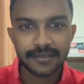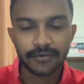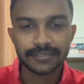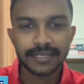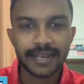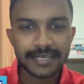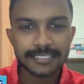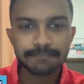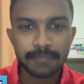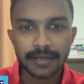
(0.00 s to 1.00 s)
or the
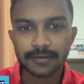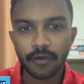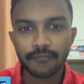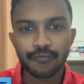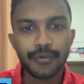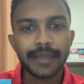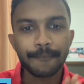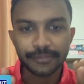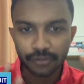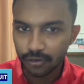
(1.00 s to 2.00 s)
last part of doing a
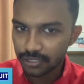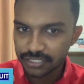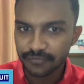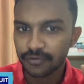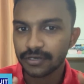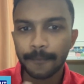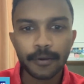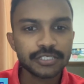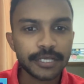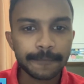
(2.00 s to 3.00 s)
methodology for a
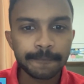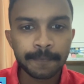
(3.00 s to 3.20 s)
project,